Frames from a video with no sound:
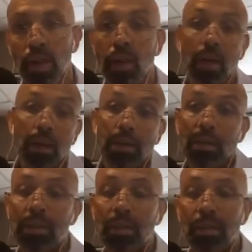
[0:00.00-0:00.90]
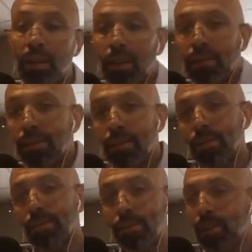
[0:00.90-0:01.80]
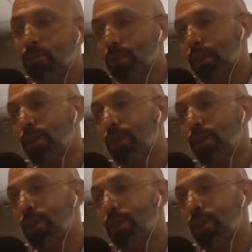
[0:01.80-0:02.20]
And listen, if you,